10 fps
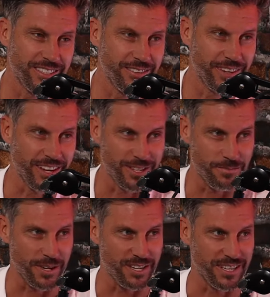if it goes
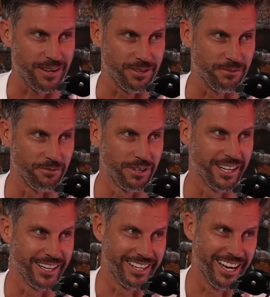pear-shaped, it
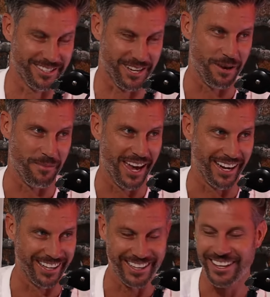really does go
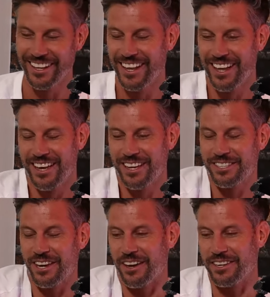badly.
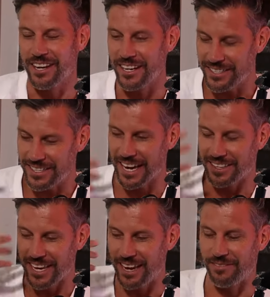So, you know, you start
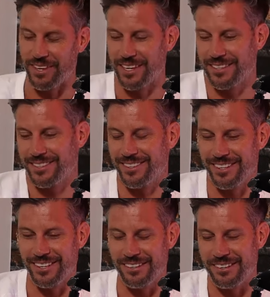to have these...
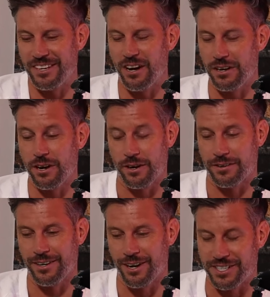Not
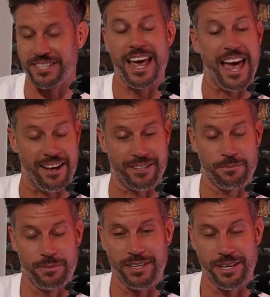not not doubts,
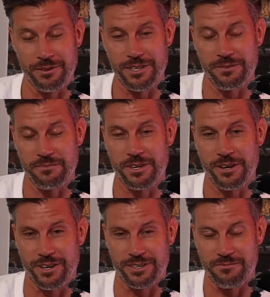but you you you
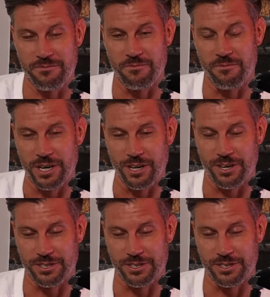got to realise